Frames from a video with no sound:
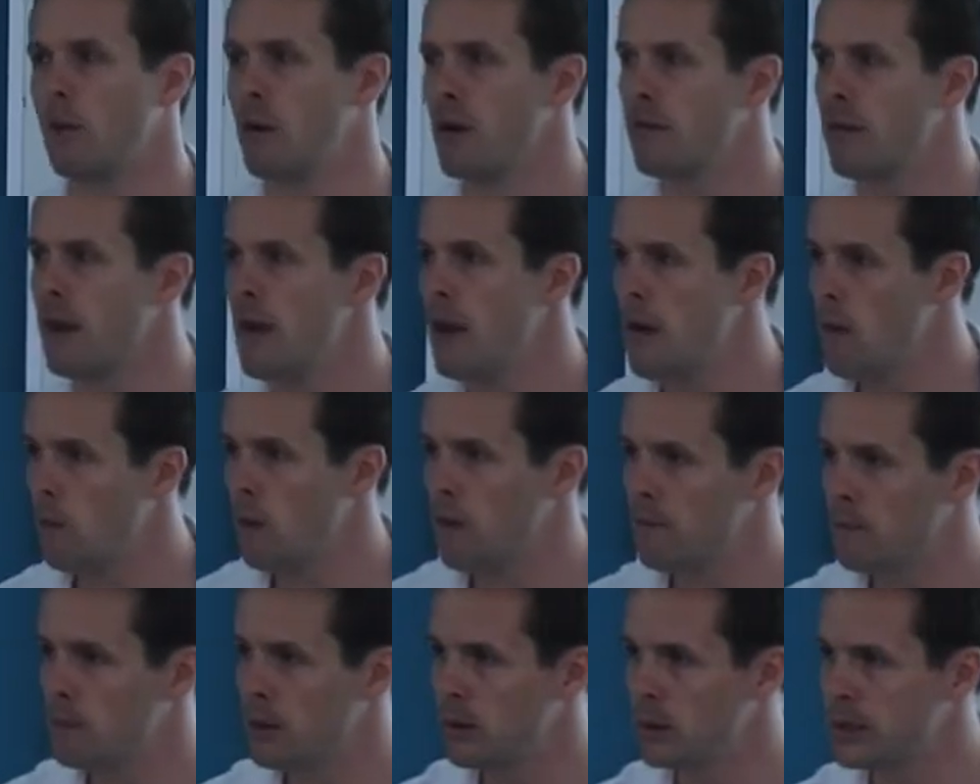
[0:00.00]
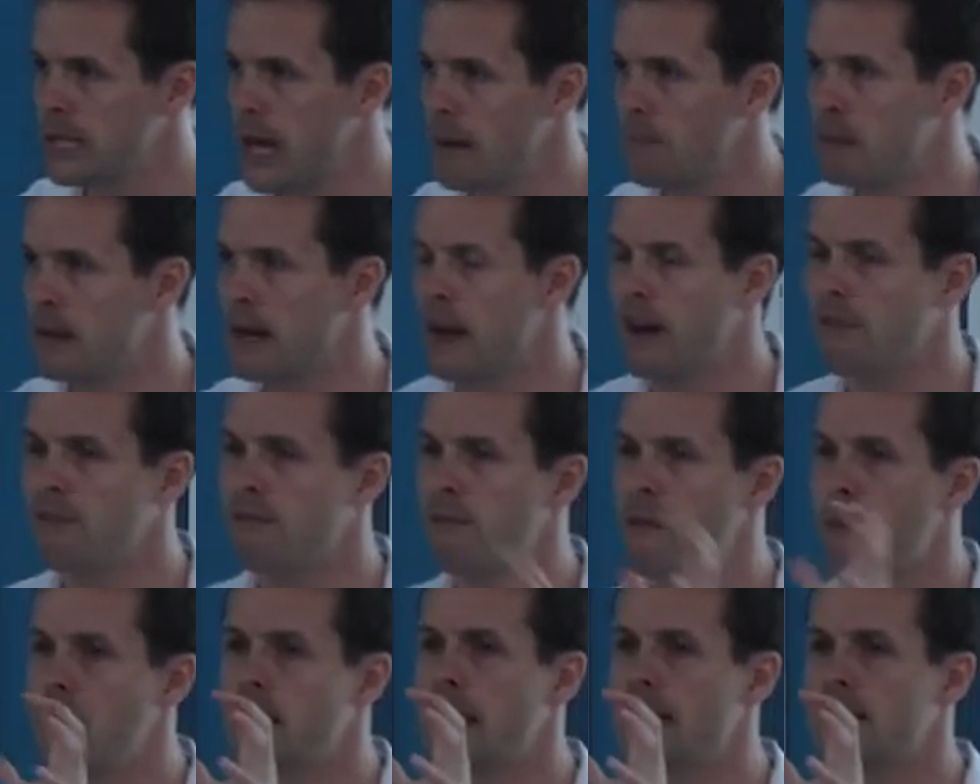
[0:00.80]
We've built up enough
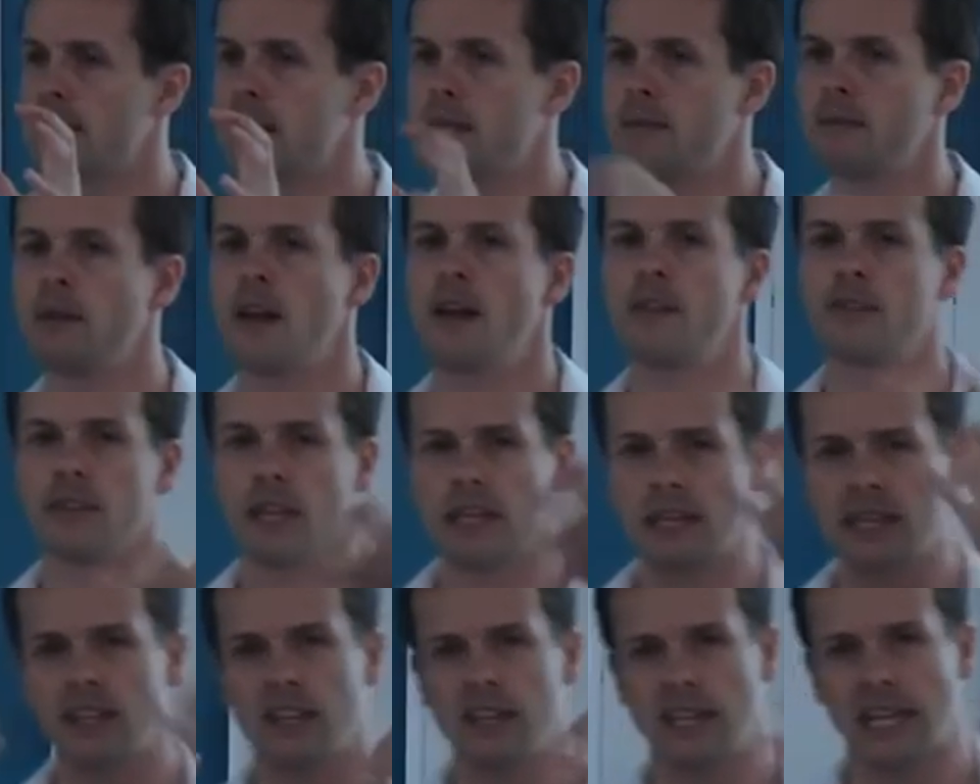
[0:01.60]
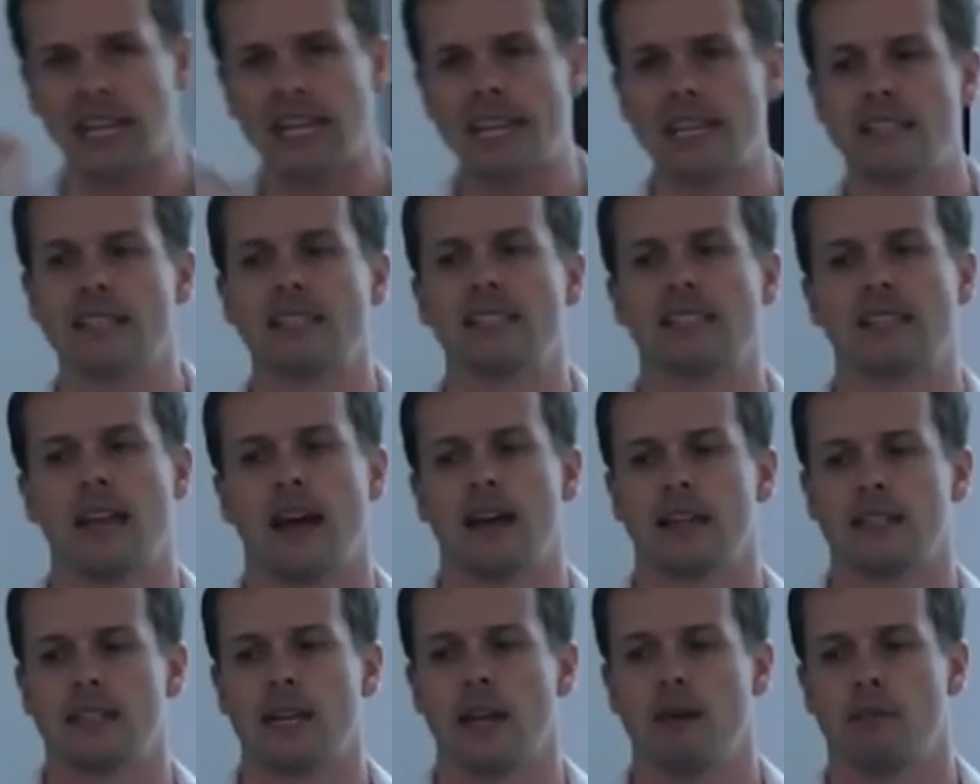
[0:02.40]
momentum that the leads
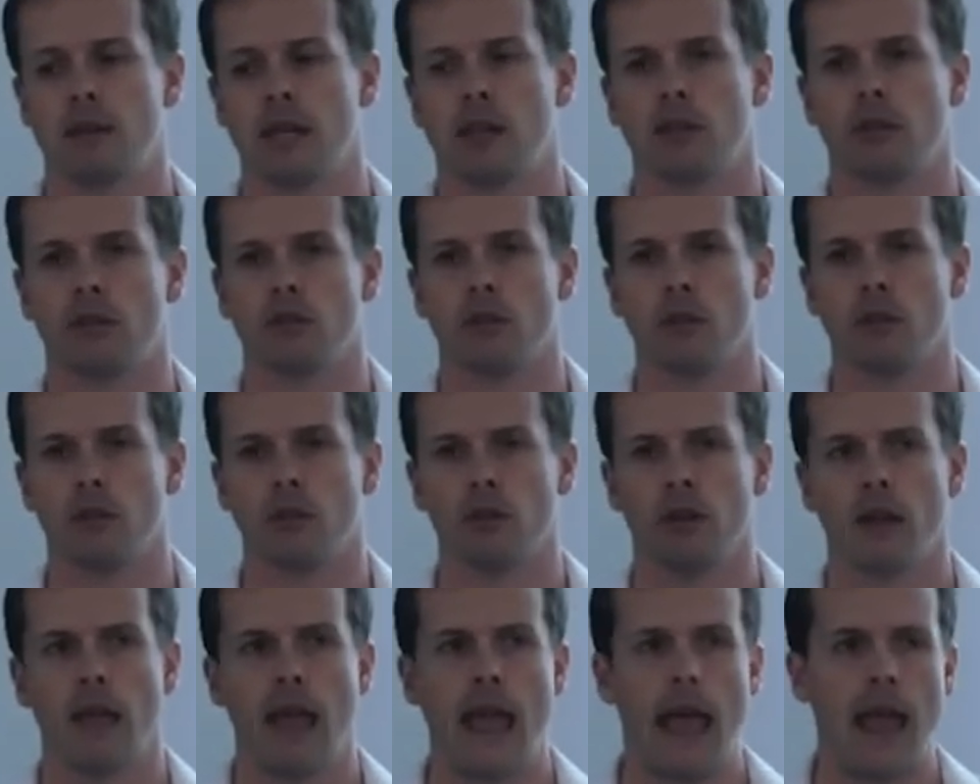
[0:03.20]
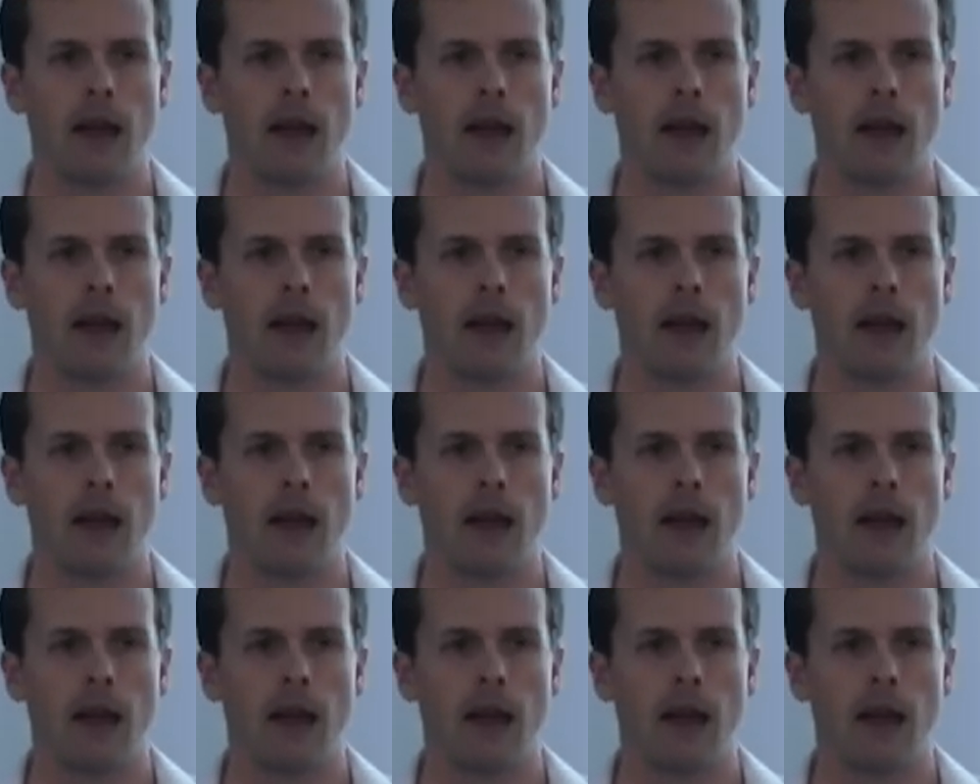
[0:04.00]
start coming through.